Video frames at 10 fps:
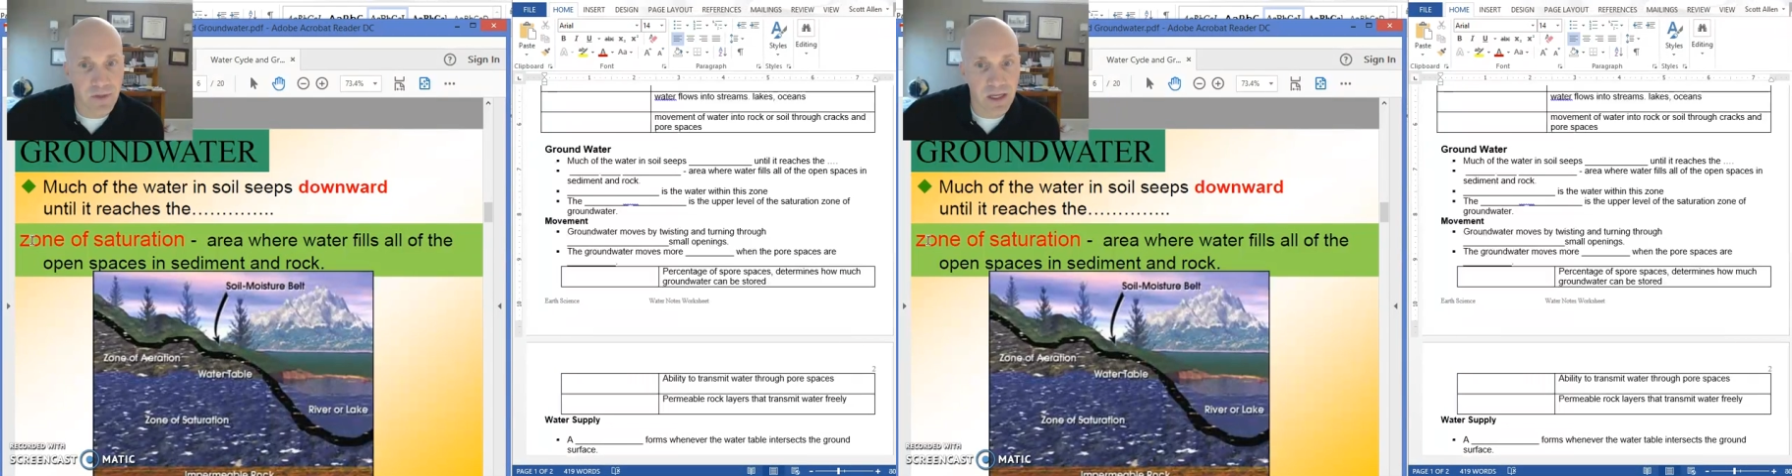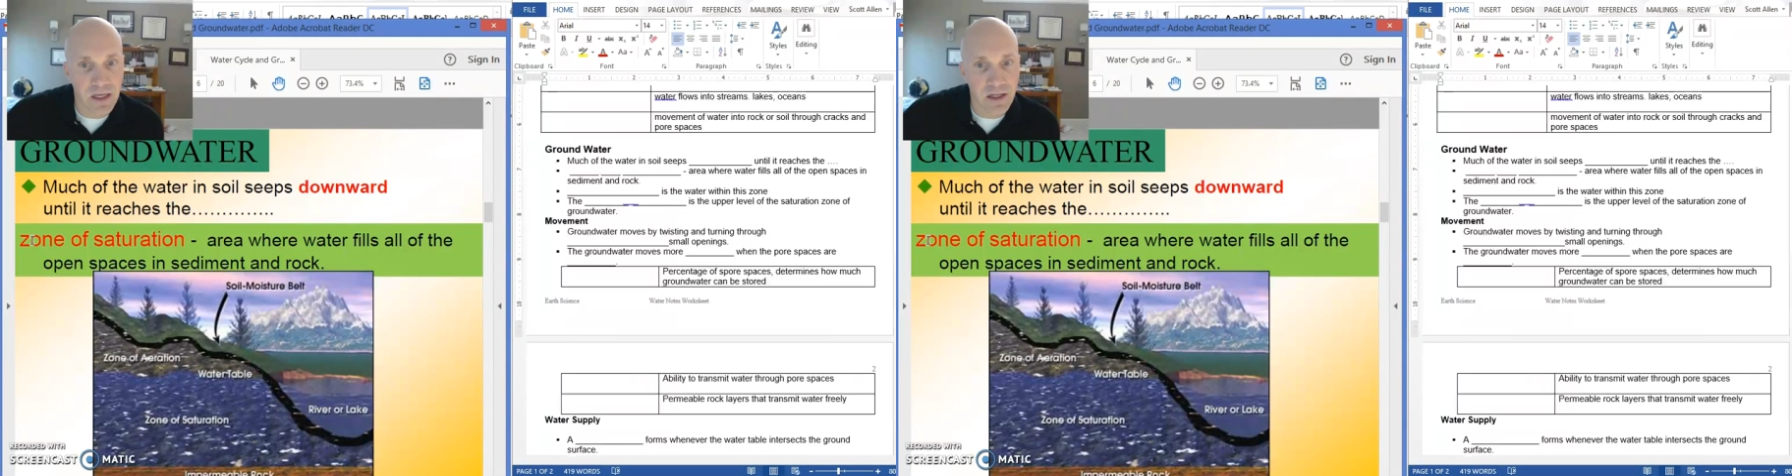
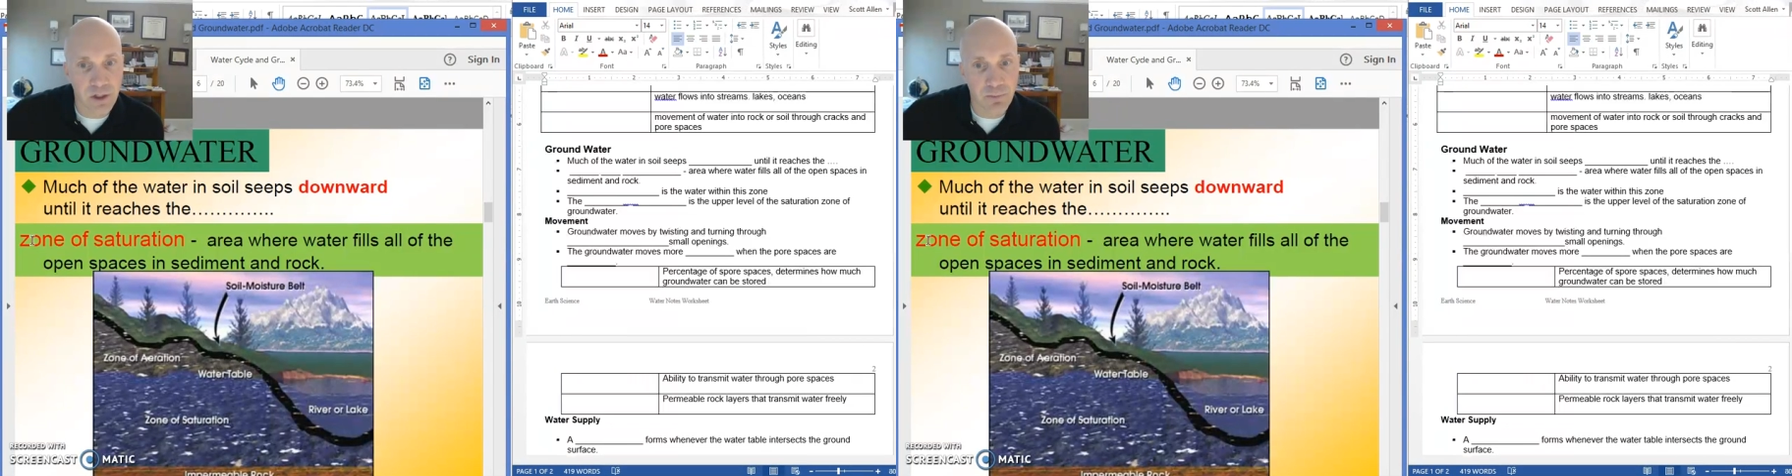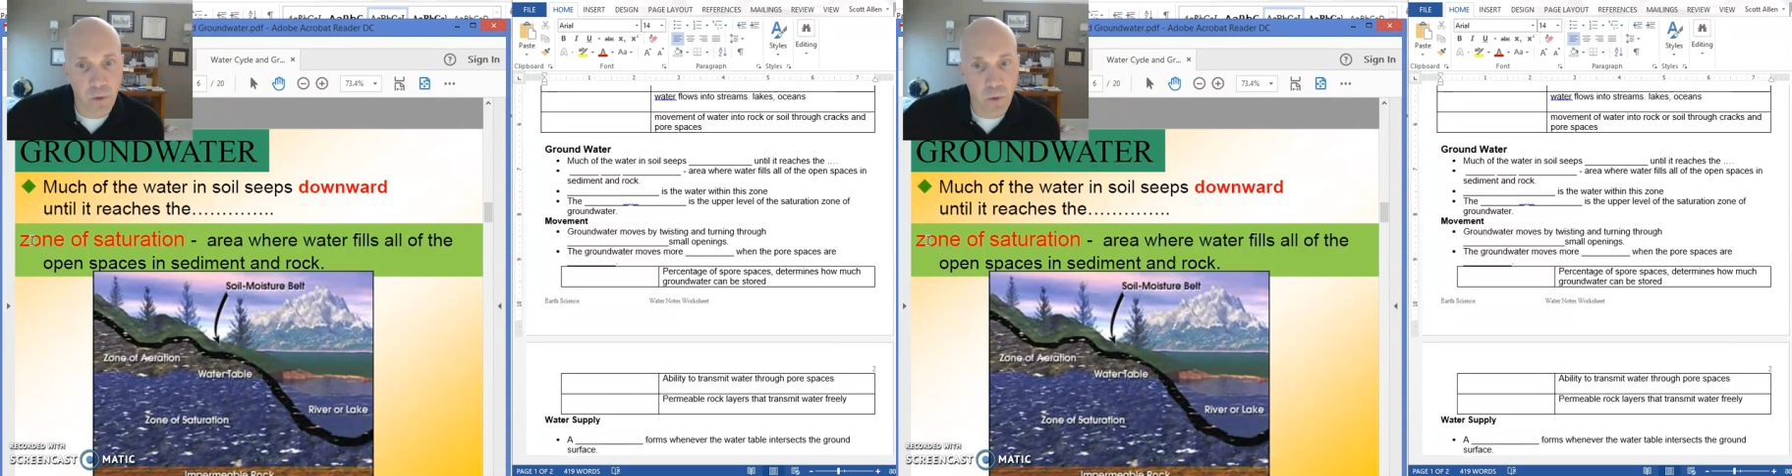and
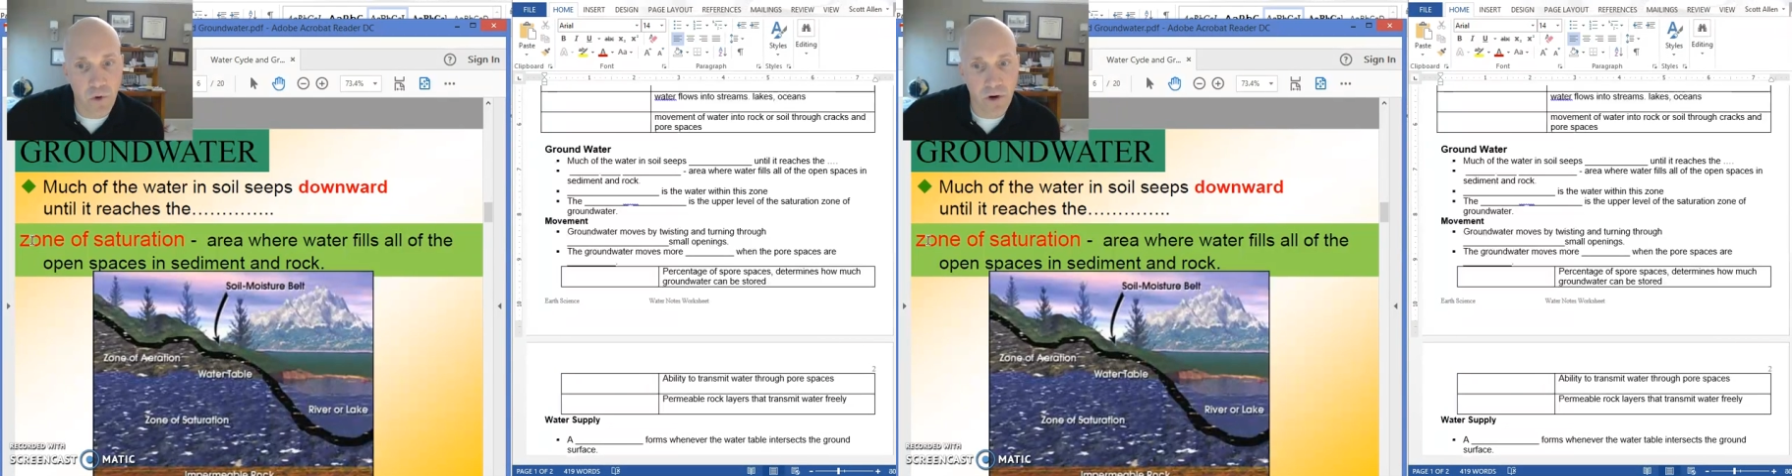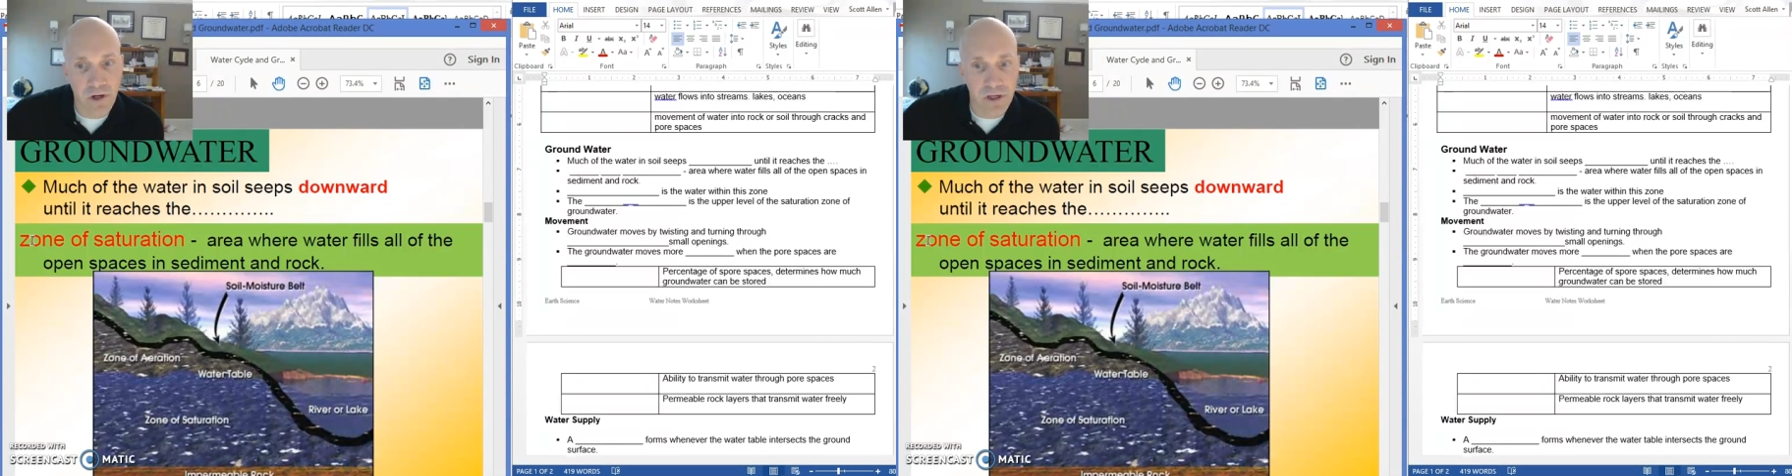you
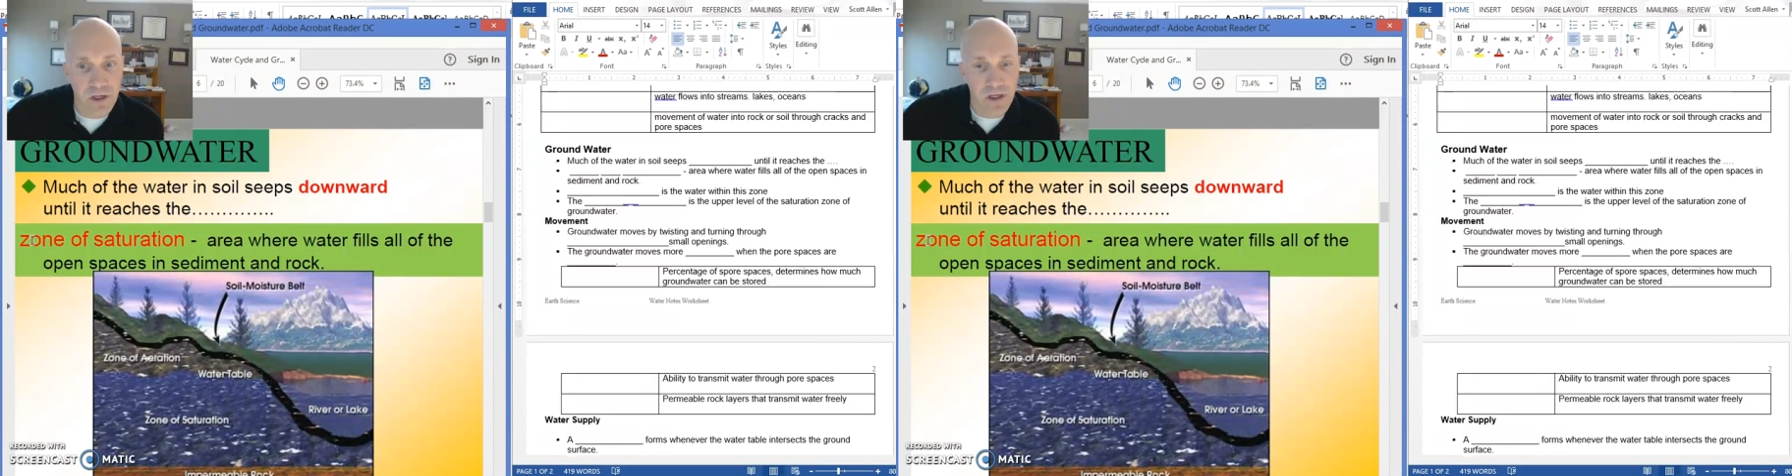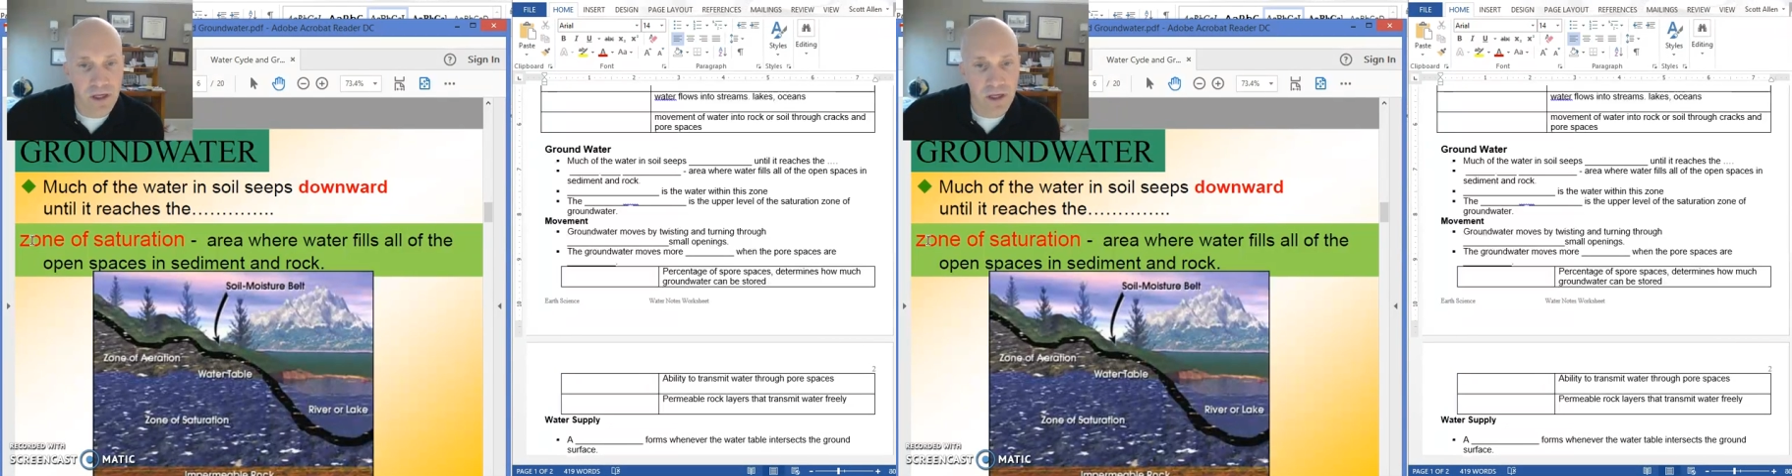poured